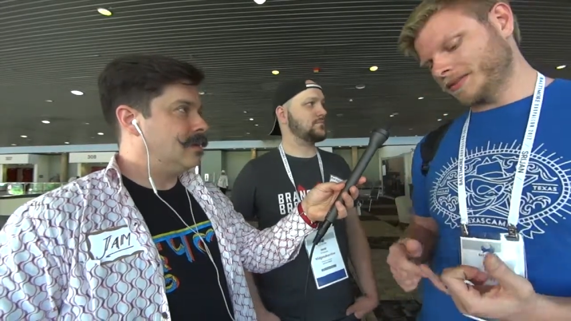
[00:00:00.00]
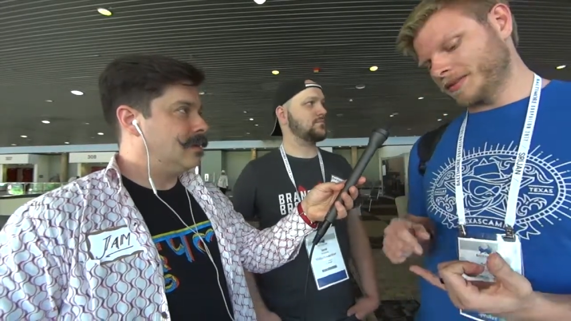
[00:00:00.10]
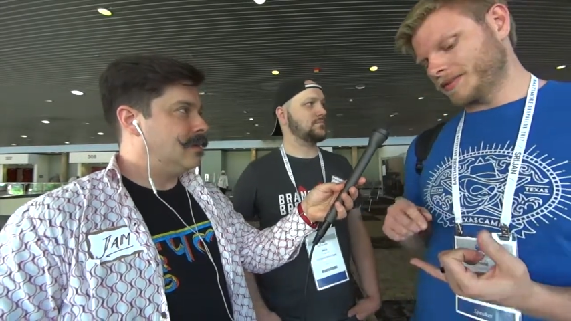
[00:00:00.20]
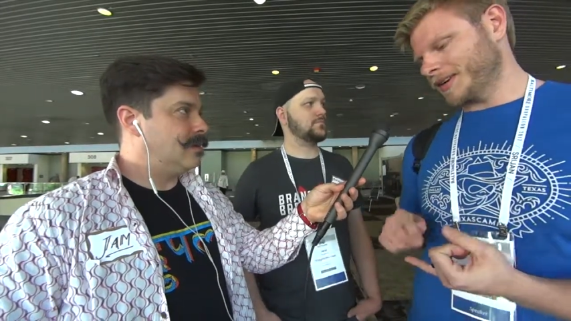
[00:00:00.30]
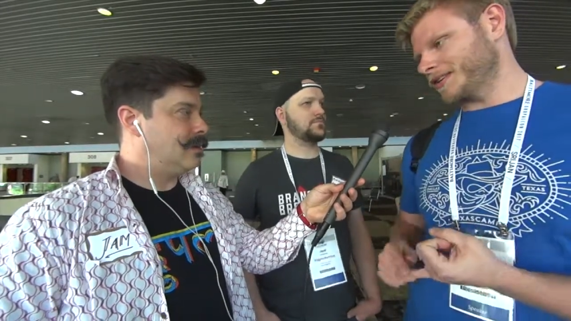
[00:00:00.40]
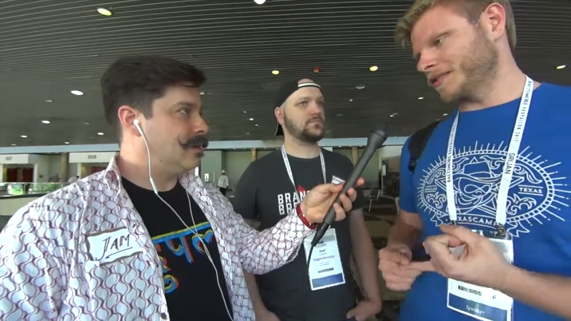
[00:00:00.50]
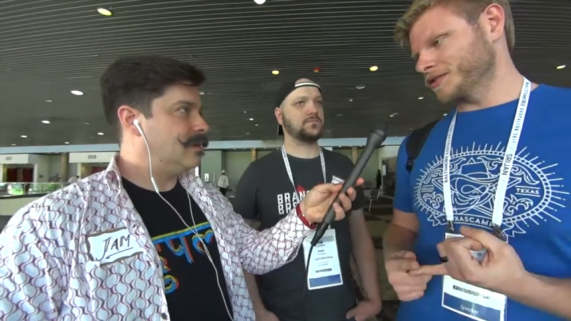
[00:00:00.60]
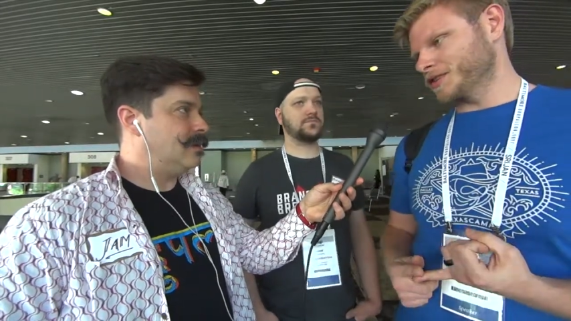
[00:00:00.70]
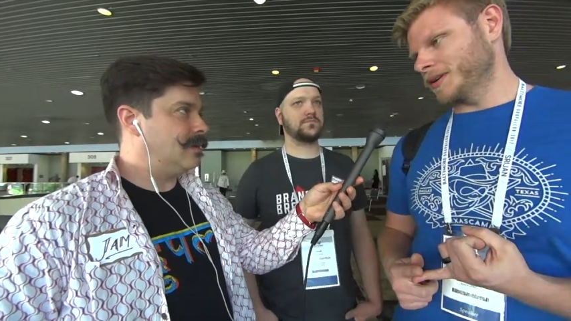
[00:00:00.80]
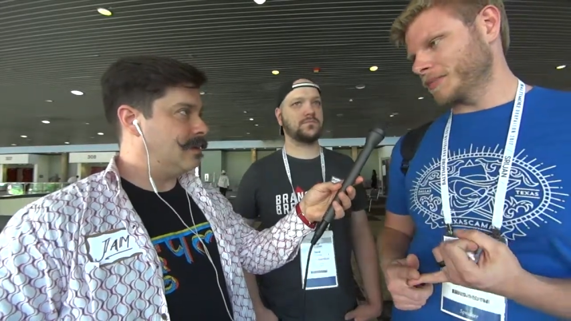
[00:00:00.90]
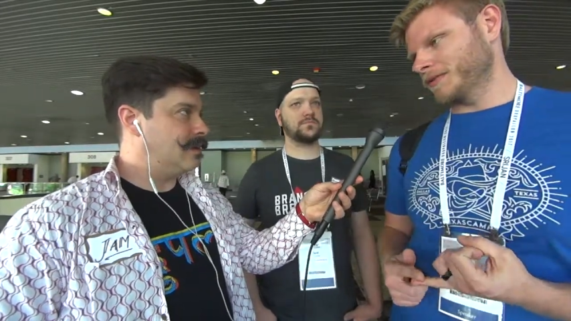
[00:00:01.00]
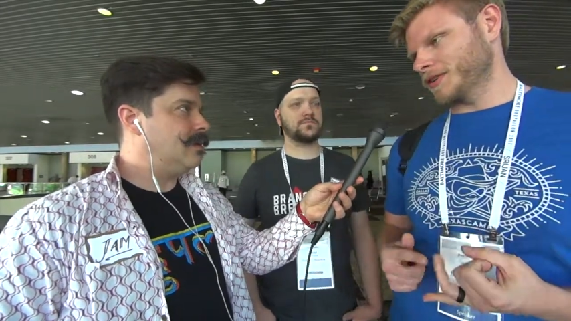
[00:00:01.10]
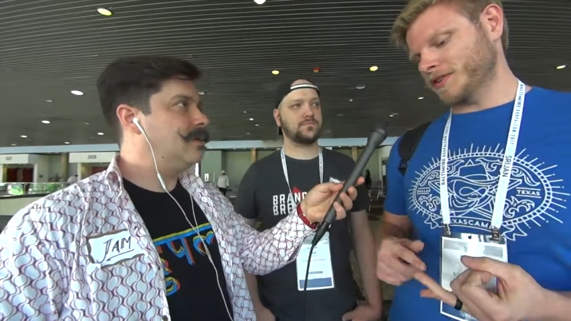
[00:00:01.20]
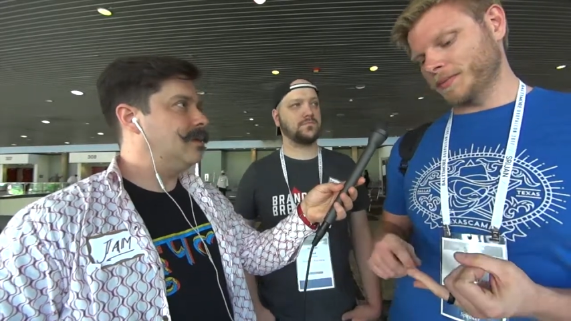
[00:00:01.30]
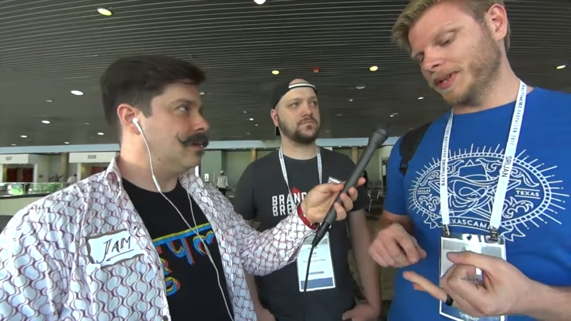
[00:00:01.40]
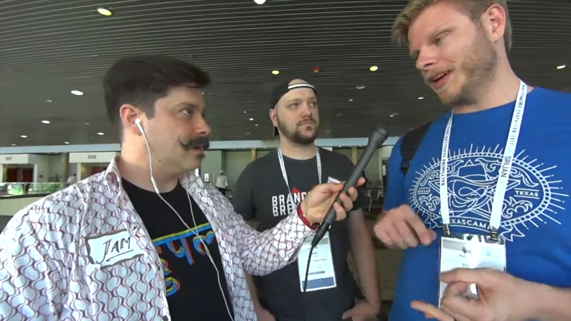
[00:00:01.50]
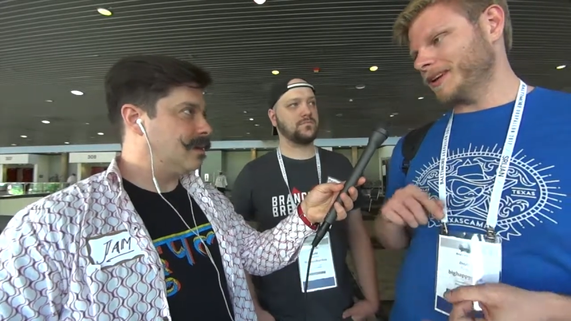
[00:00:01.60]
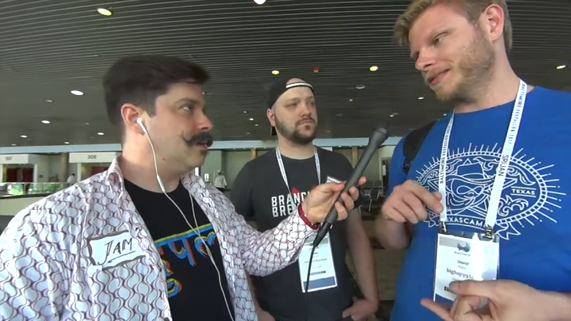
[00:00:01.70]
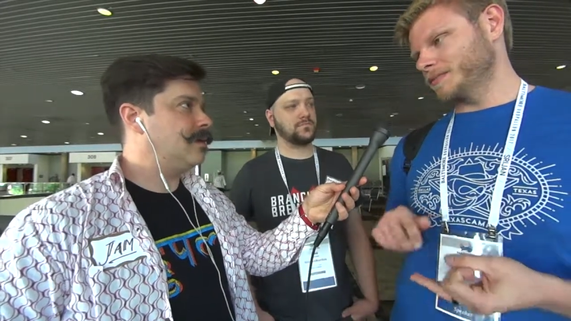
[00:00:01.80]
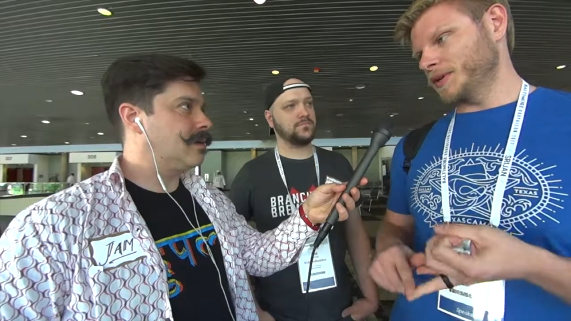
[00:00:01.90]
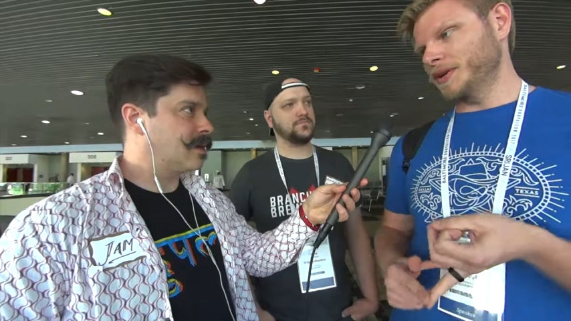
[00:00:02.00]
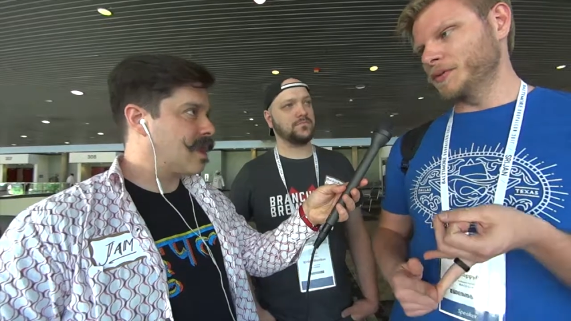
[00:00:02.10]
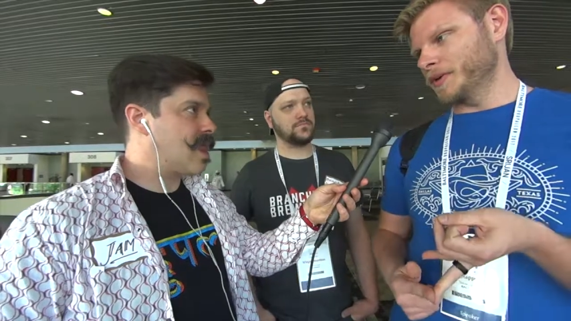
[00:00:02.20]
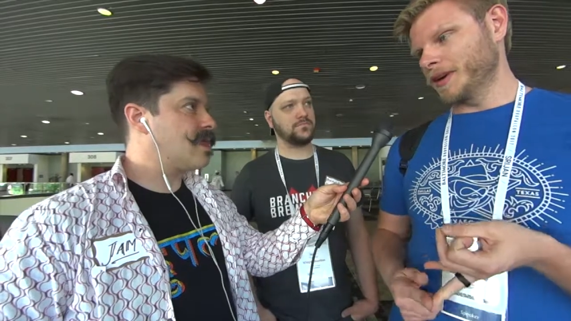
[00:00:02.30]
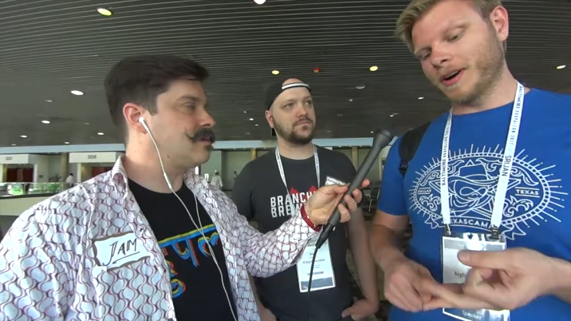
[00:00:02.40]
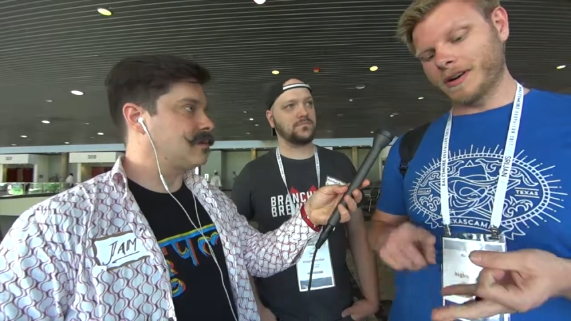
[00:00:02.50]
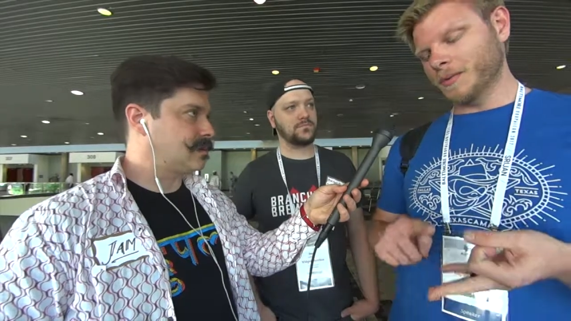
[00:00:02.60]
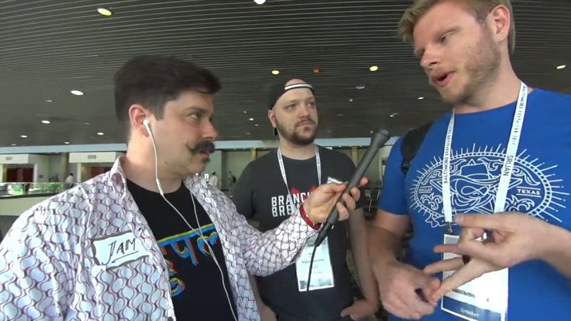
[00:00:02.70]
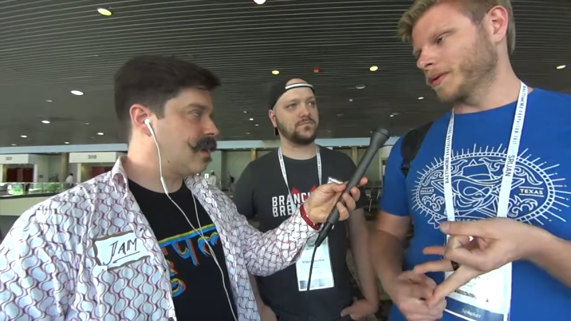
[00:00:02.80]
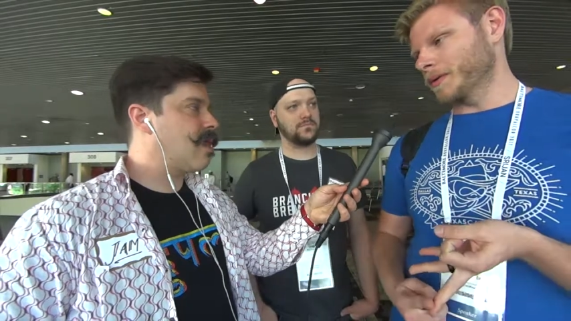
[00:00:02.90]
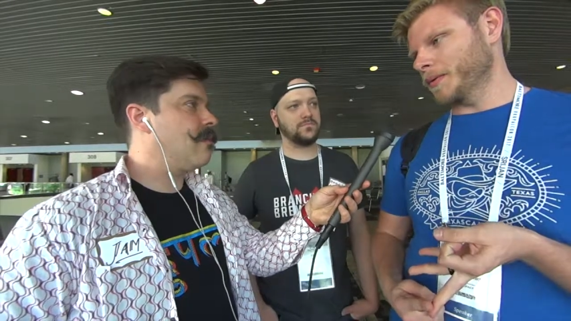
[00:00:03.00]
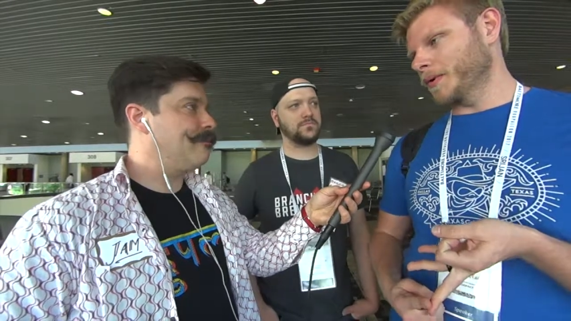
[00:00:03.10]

Speaker 1: the technology and profession we like, to be who we are, to where we